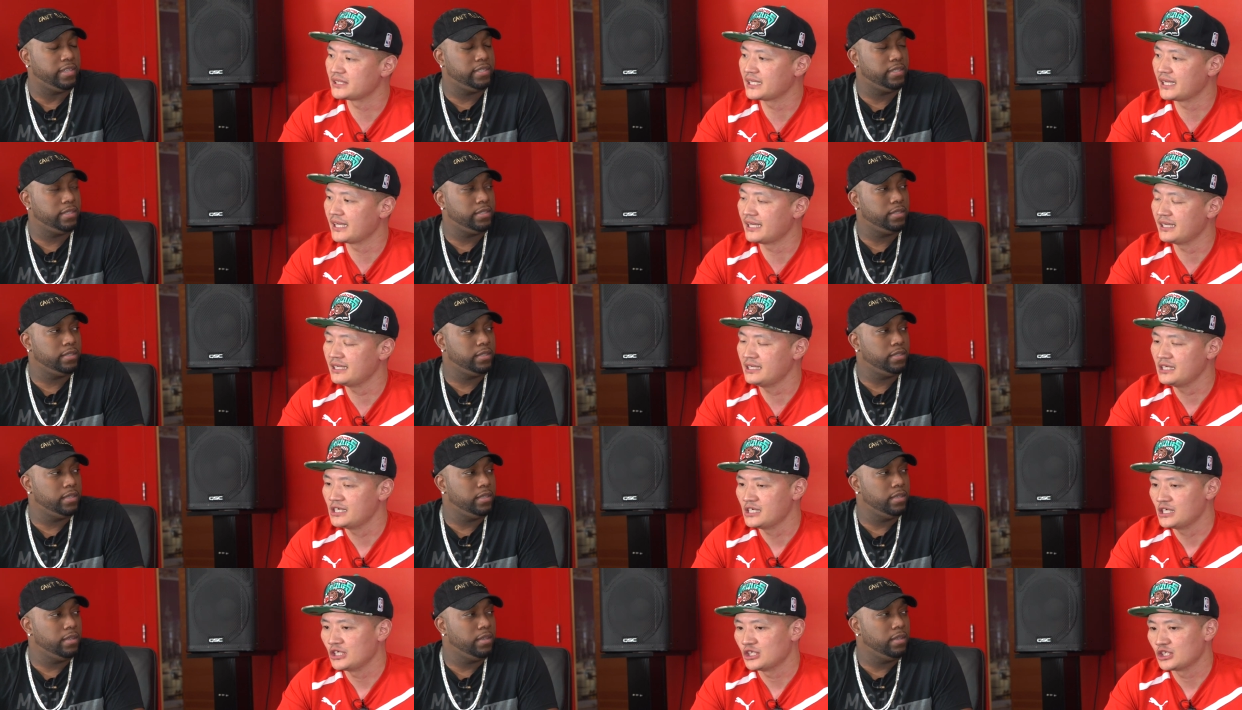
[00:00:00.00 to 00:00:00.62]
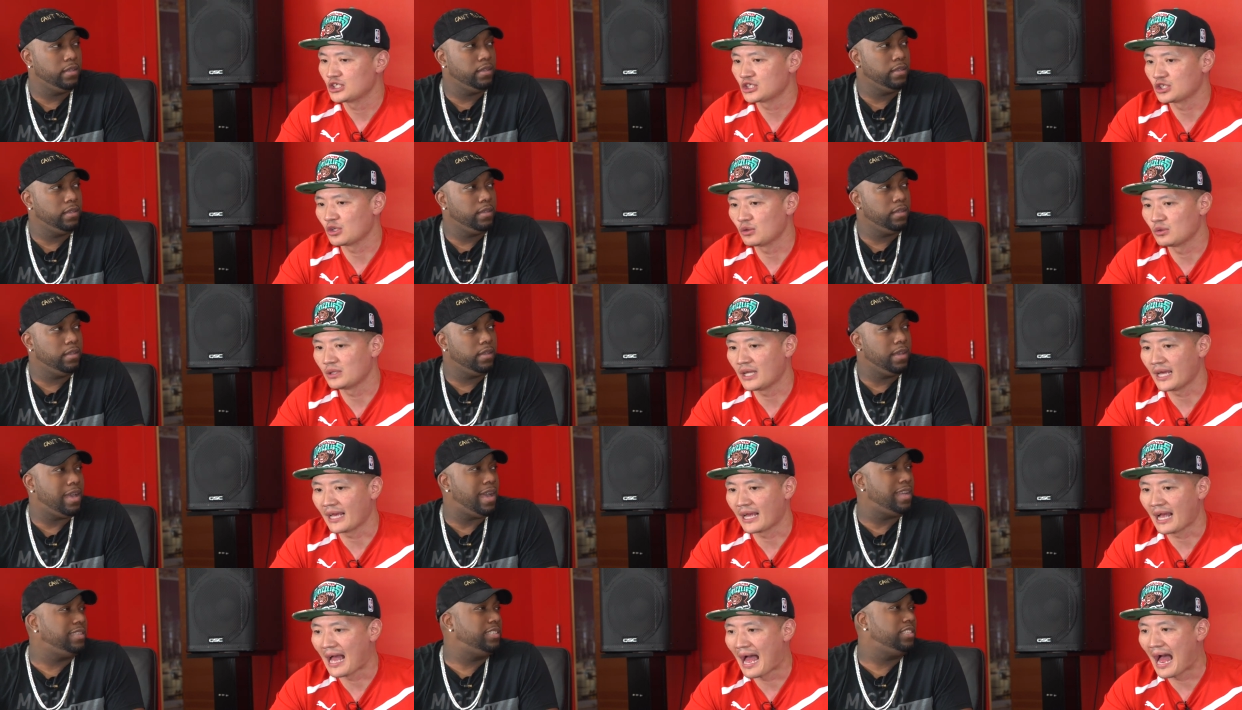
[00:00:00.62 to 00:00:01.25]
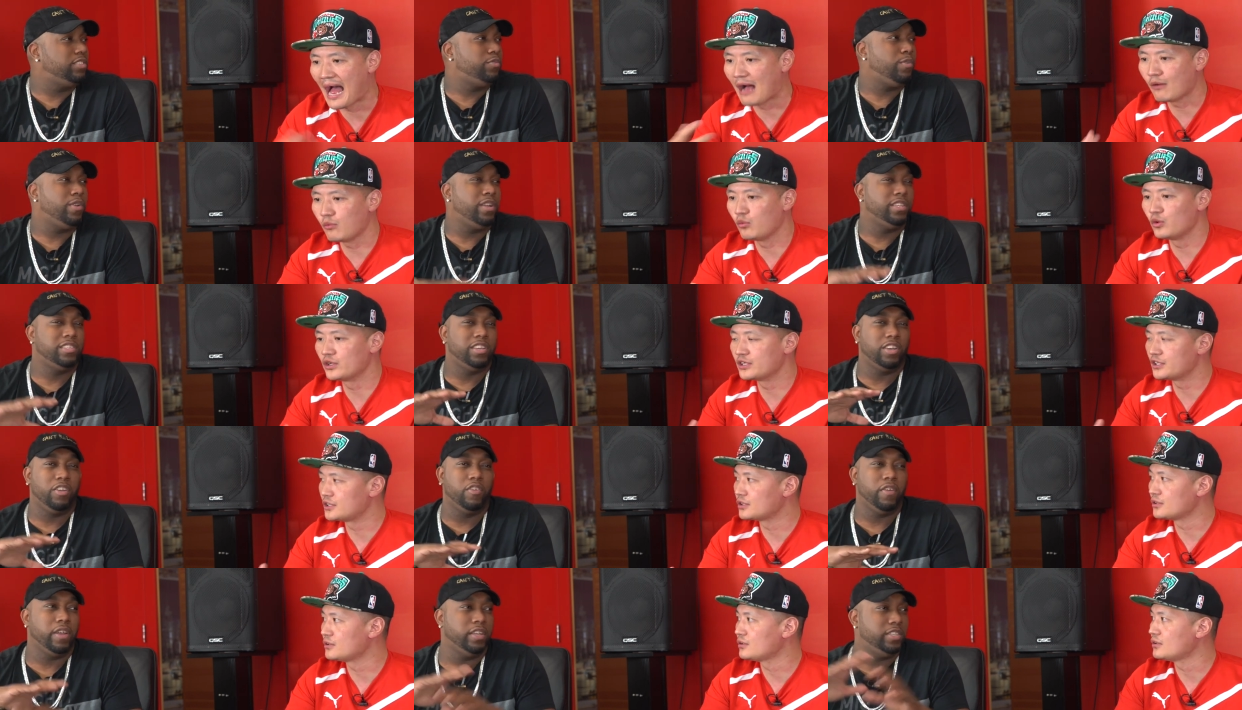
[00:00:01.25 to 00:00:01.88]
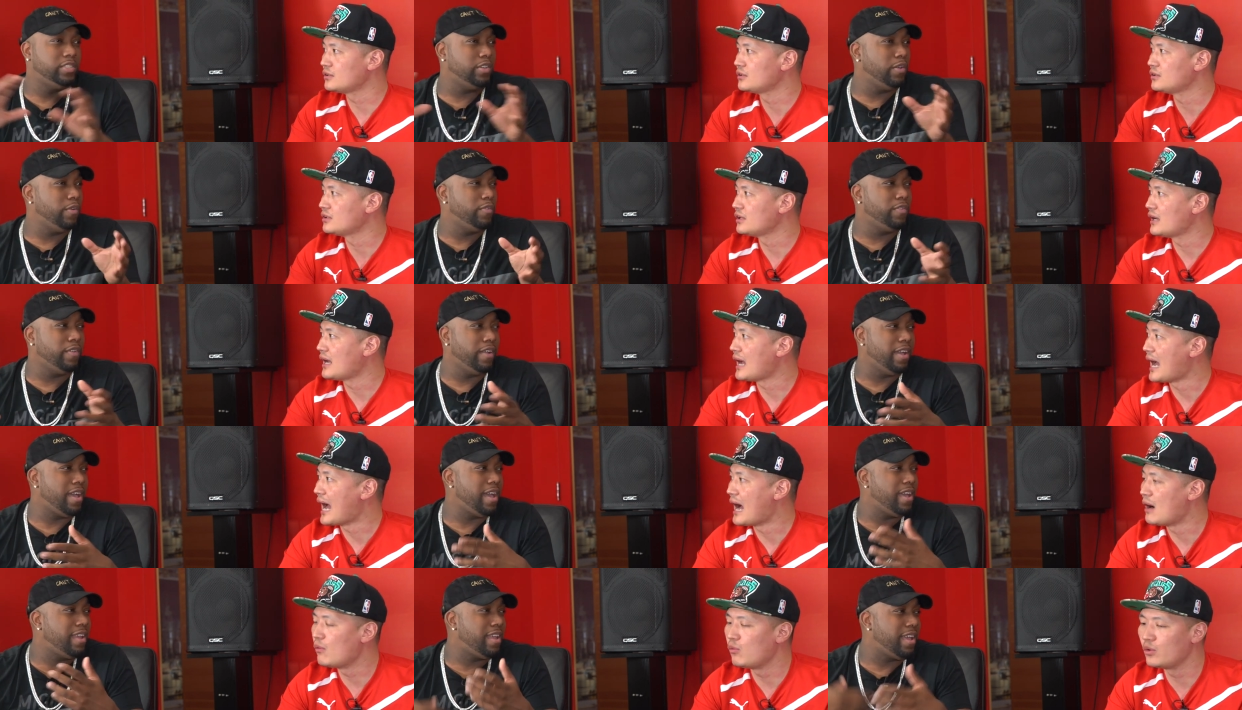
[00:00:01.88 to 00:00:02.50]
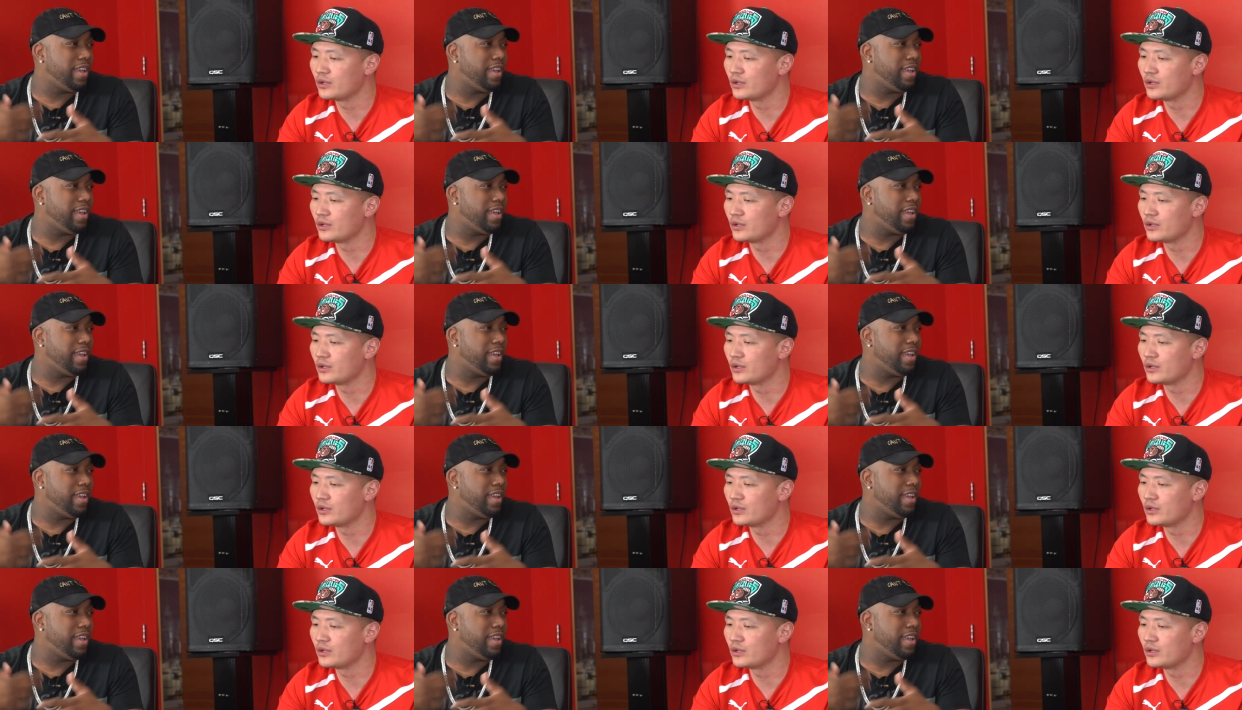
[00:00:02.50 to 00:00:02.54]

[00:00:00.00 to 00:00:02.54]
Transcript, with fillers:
Speaker 1: know what I'm saying? So like, I just wanted to grace over it.